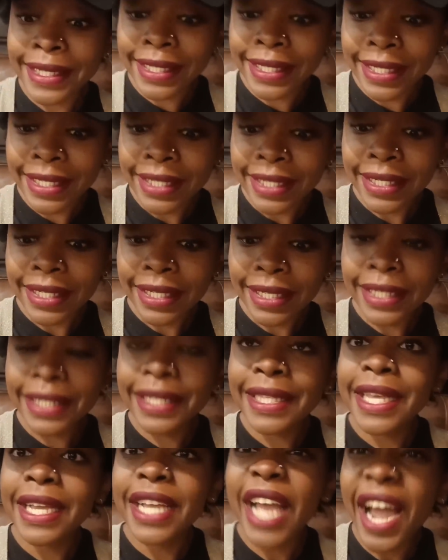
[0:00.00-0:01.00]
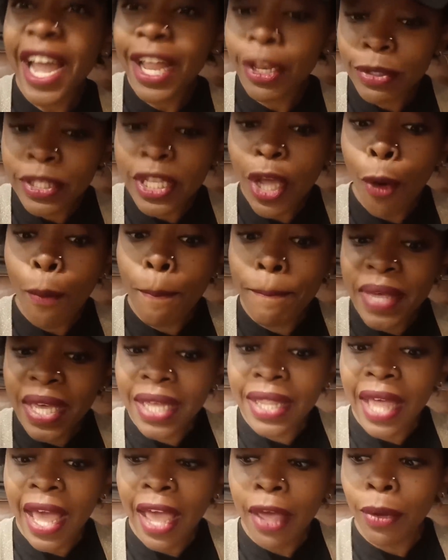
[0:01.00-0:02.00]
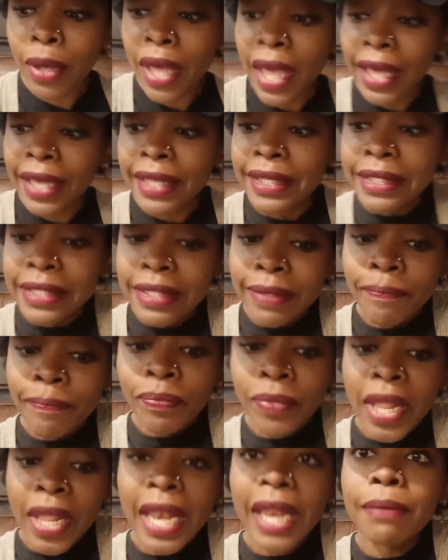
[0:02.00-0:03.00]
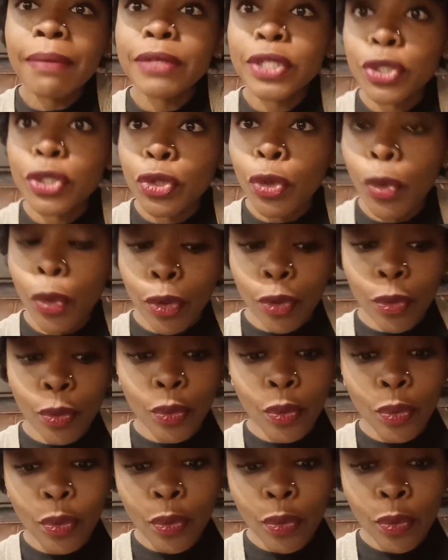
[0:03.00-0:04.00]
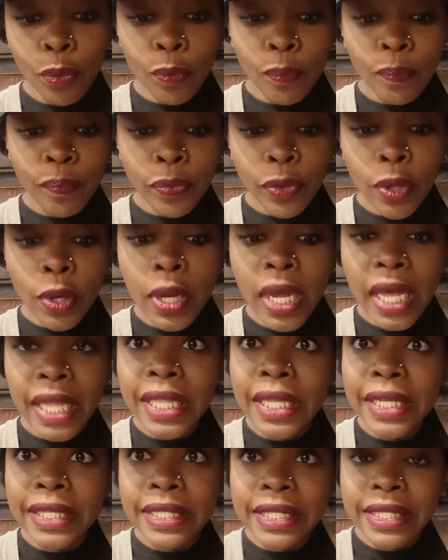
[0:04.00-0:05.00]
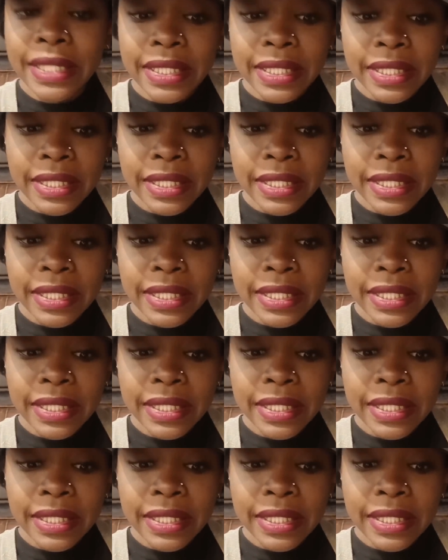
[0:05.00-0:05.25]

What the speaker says: What? This thing, can you see how big they are, you guys? Let me show you. Look at this.